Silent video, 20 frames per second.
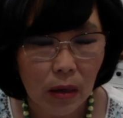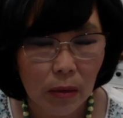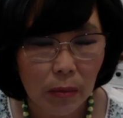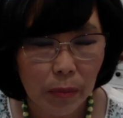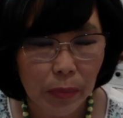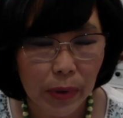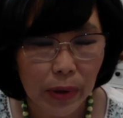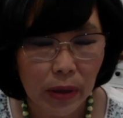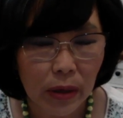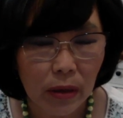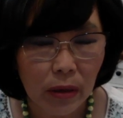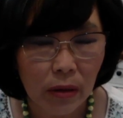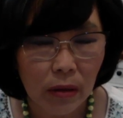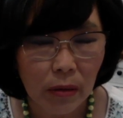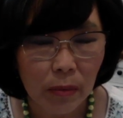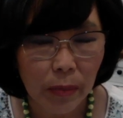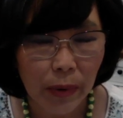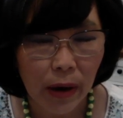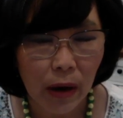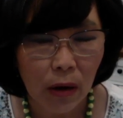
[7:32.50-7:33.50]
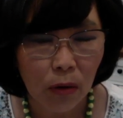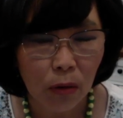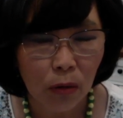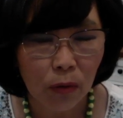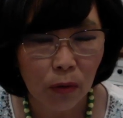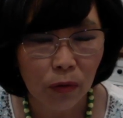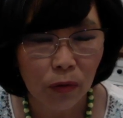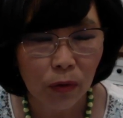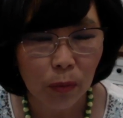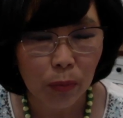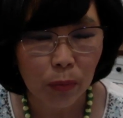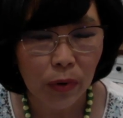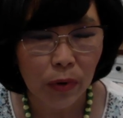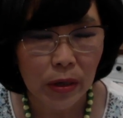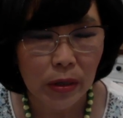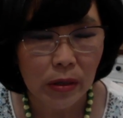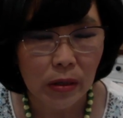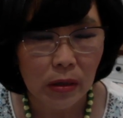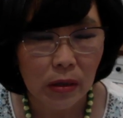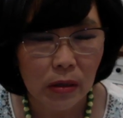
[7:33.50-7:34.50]
be in the powerful
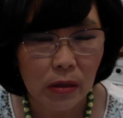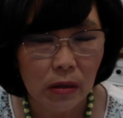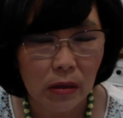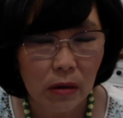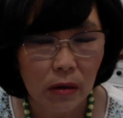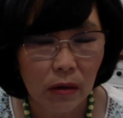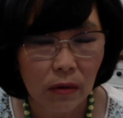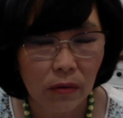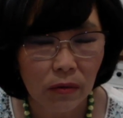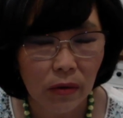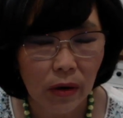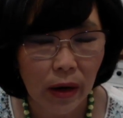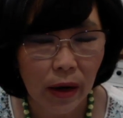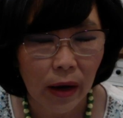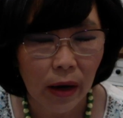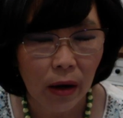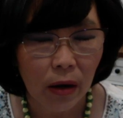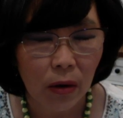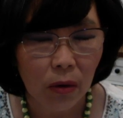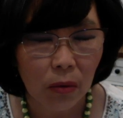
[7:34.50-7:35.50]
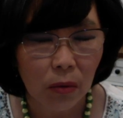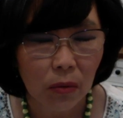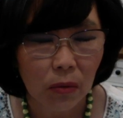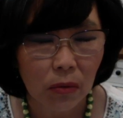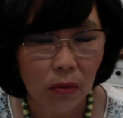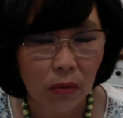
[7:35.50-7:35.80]
presence of now.